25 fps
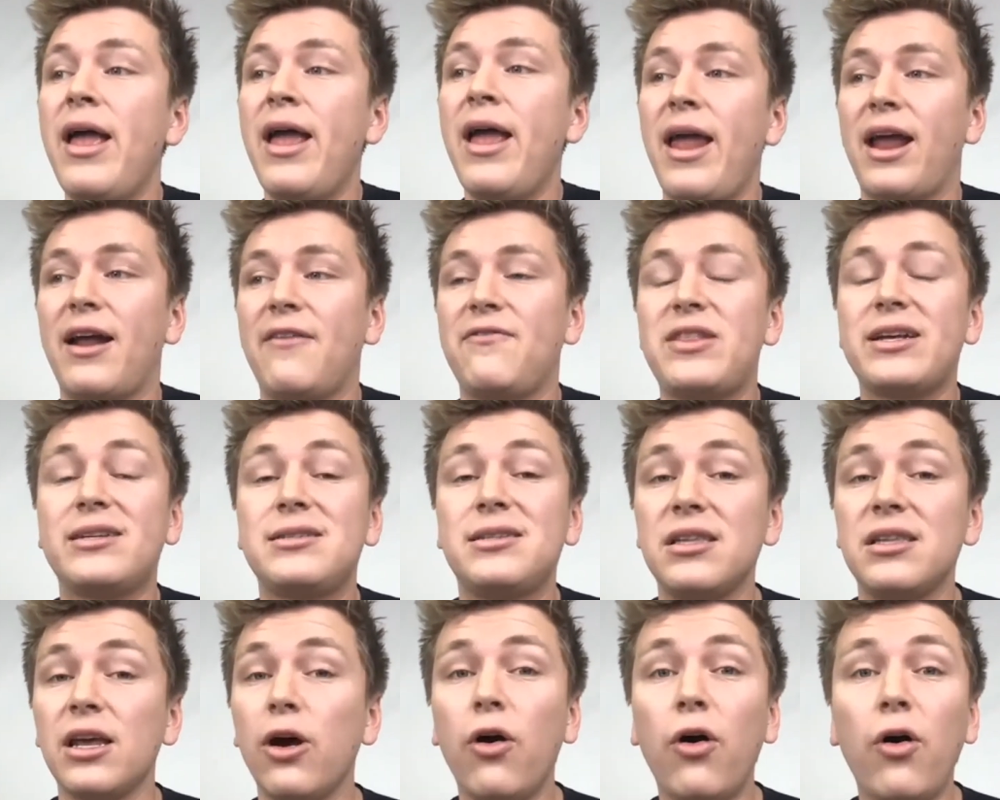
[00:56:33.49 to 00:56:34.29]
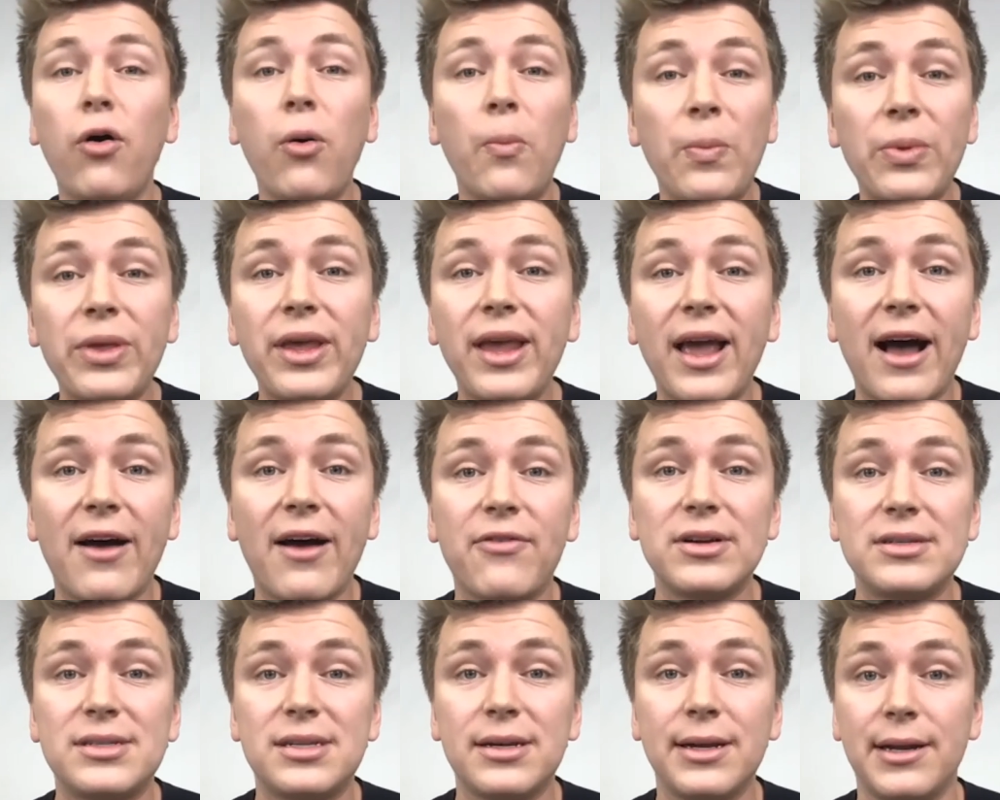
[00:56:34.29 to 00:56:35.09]
And if that's the only
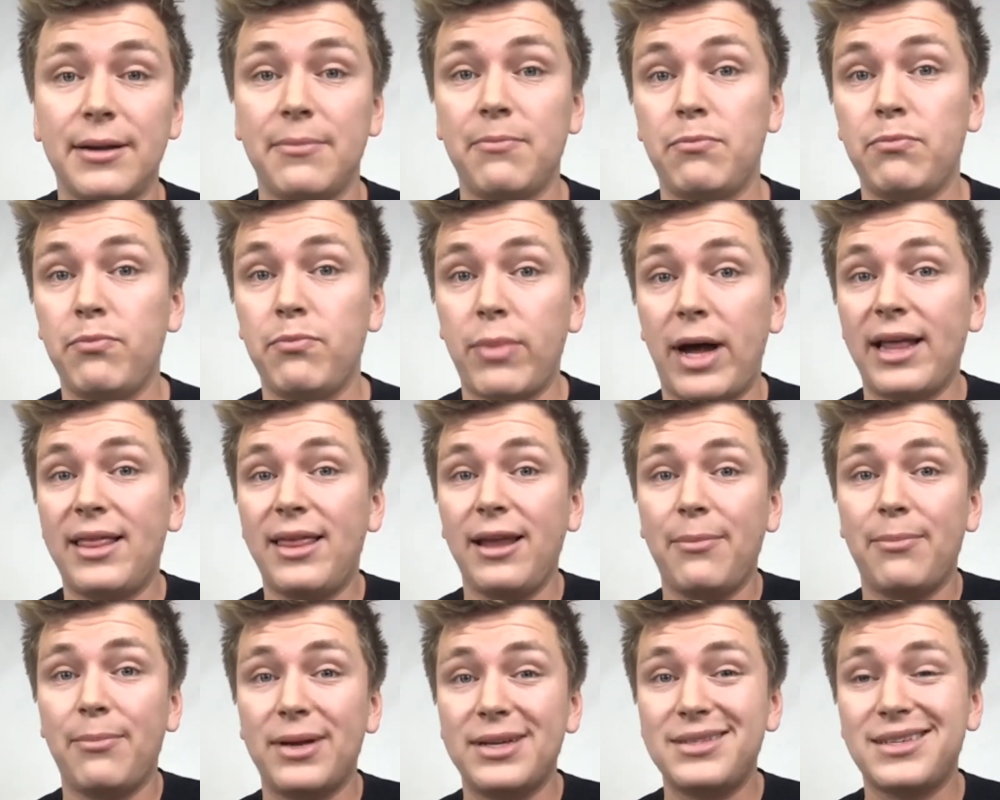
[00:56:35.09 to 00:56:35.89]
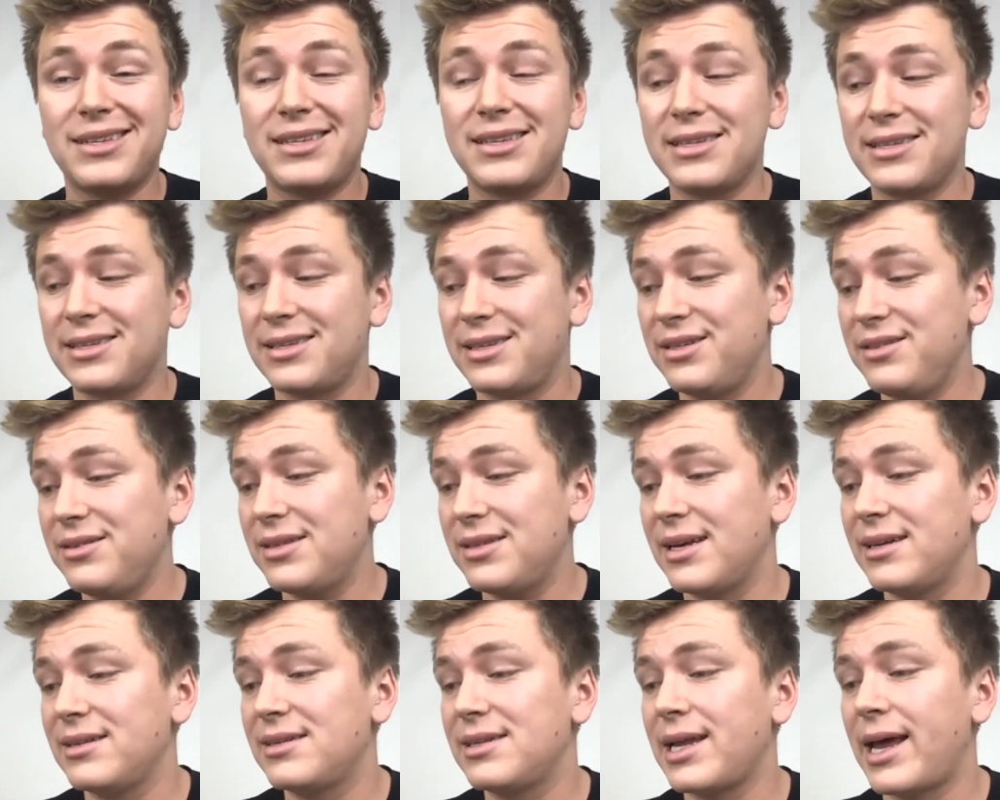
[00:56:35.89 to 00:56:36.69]
average, and I think businesses do
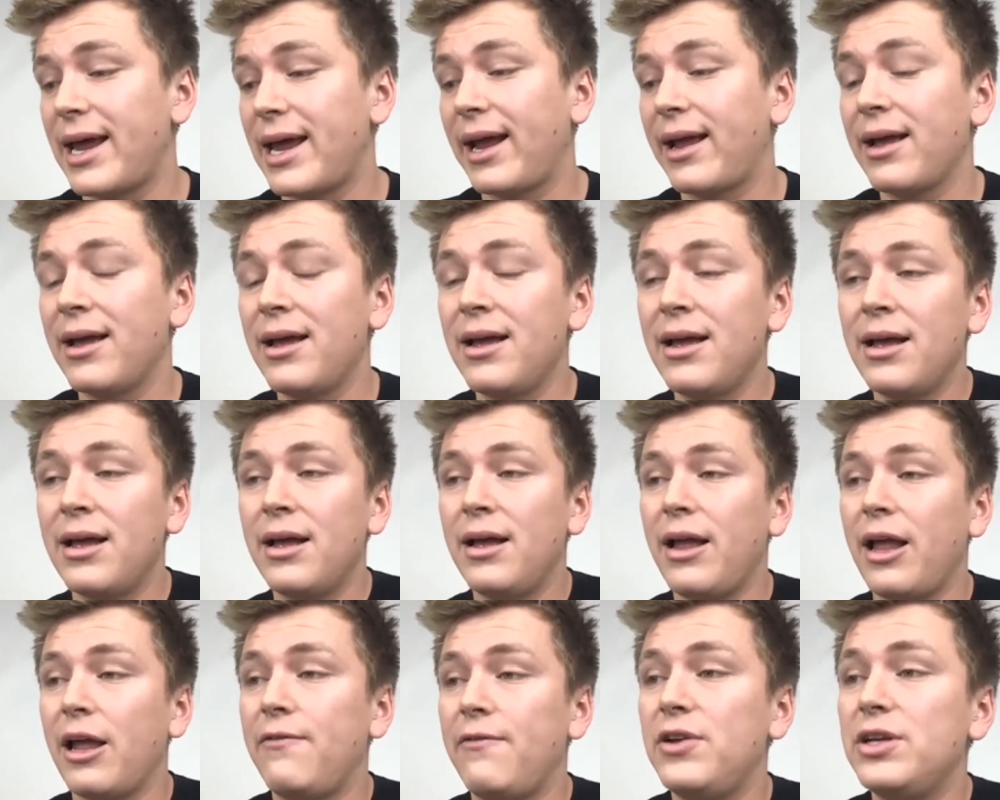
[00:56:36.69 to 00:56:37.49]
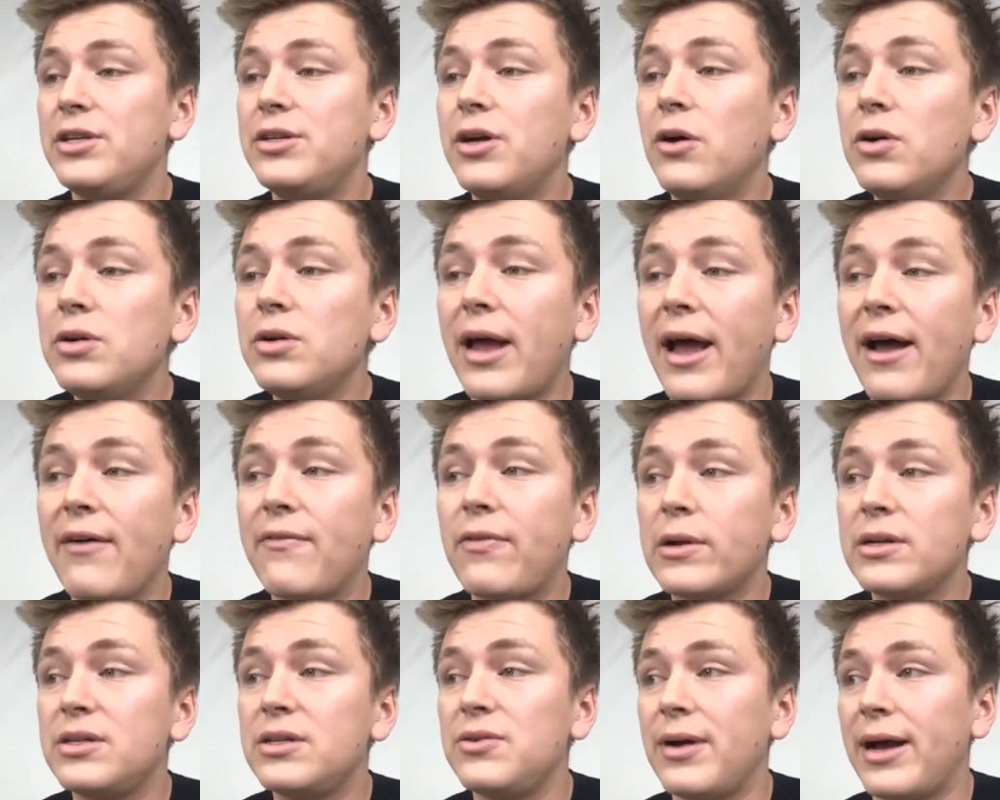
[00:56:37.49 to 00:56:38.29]
this, like, if you don't
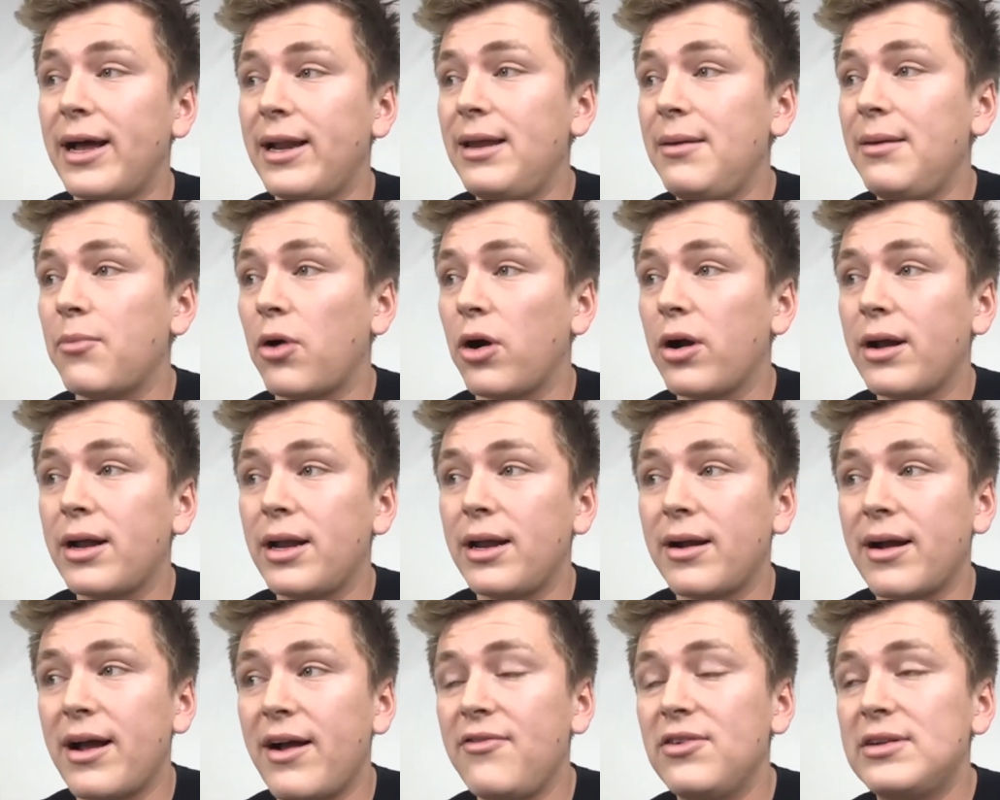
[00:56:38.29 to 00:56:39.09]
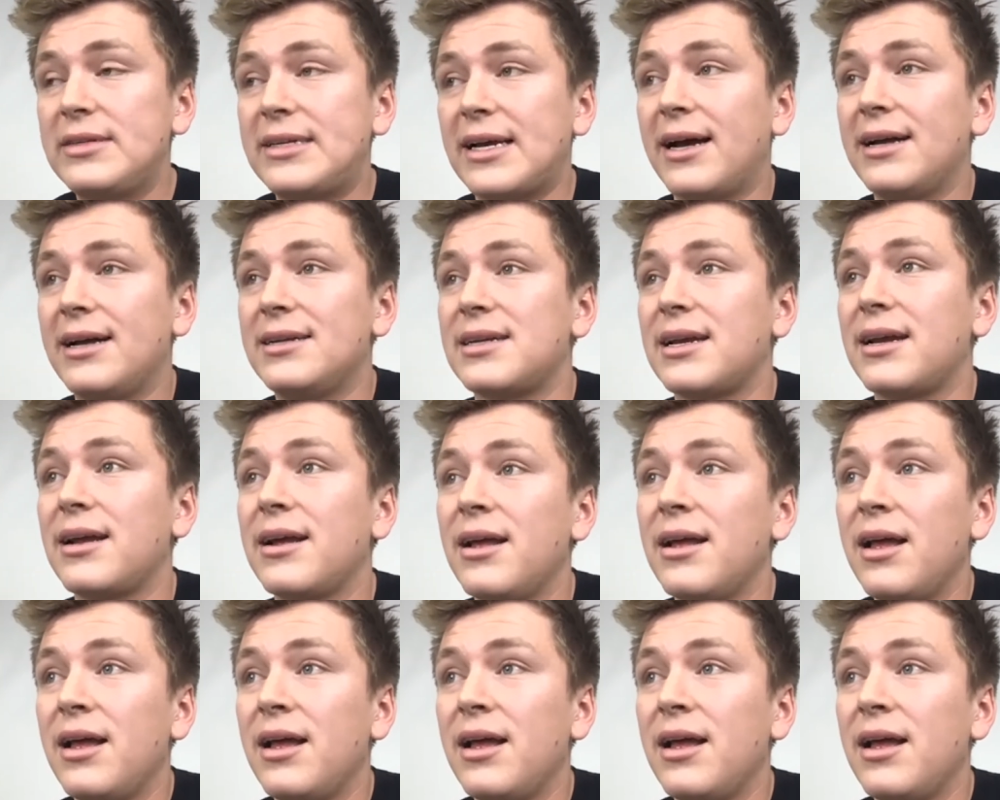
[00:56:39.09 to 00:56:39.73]
ever do any marketing or advertising,